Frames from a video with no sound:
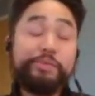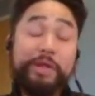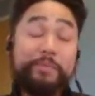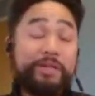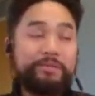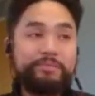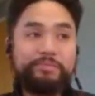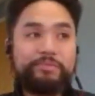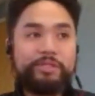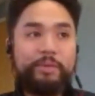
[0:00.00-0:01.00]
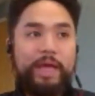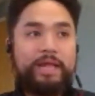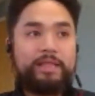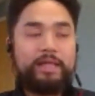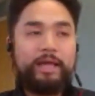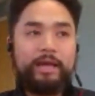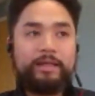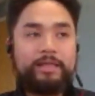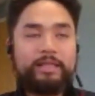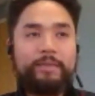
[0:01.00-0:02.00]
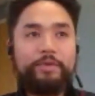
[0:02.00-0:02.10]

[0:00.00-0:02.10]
But I mean, anything like I think